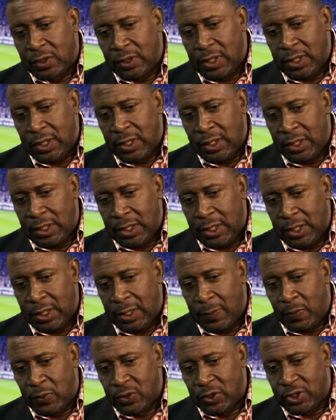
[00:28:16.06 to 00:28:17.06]
the
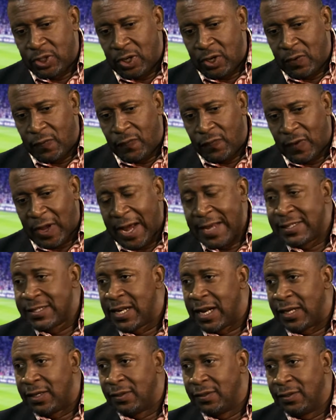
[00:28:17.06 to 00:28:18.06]
position of
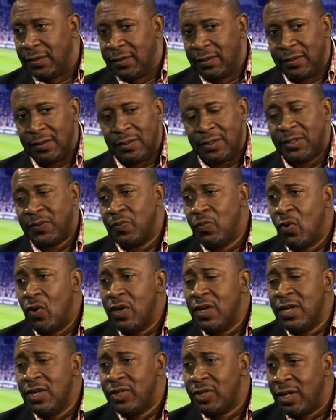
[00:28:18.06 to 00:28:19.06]
Iceland. Small
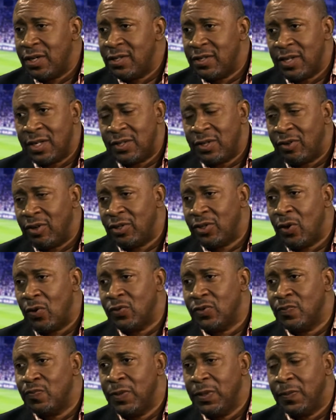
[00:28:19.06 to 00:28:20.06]
nation,
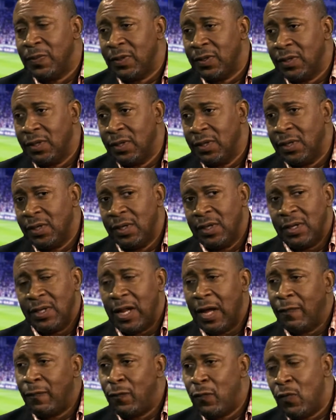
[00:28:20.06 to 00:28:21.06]
600,000 people.
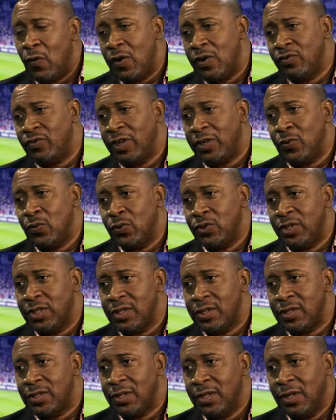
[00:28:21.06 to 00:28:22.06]
There are 400
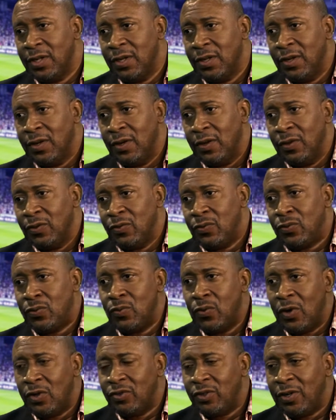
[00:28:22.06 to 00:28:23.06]
coaches,
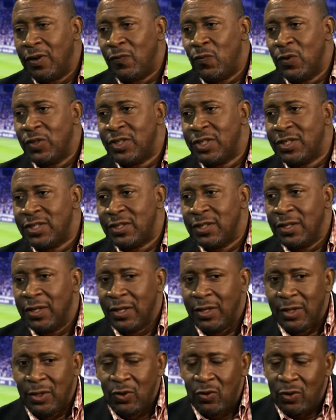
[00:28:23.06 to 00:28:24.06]
200 of which is
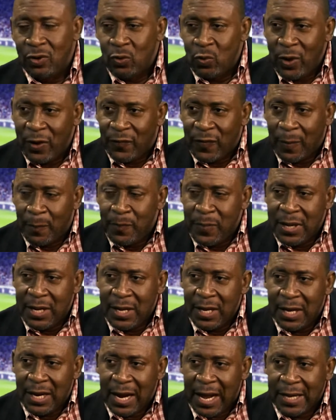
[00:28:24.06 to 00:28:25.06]
UEFA
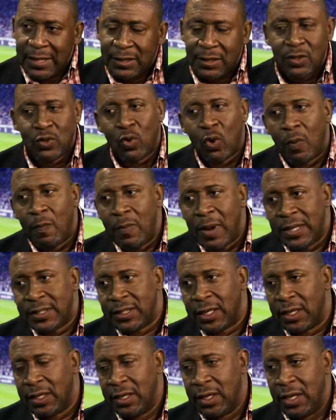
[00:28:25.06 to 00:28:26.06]
B license or
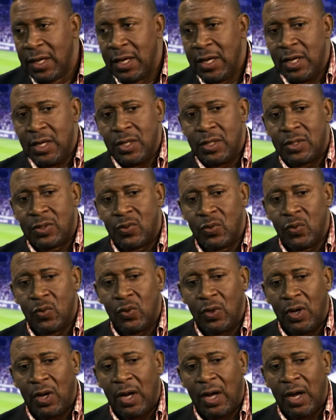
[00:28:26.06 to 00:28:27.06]
better.
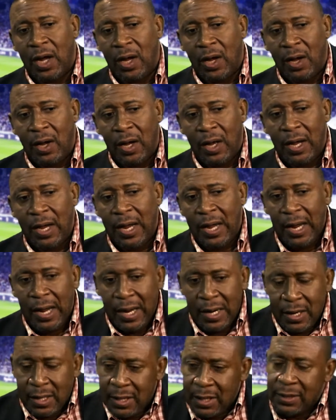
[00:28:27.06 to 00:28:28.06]
So
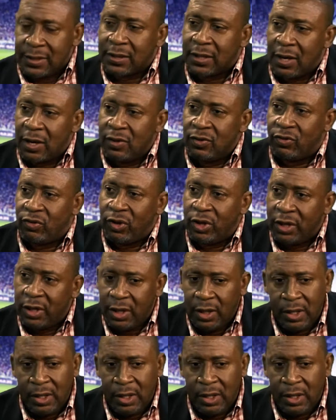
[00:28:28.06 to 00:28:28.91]
in this country,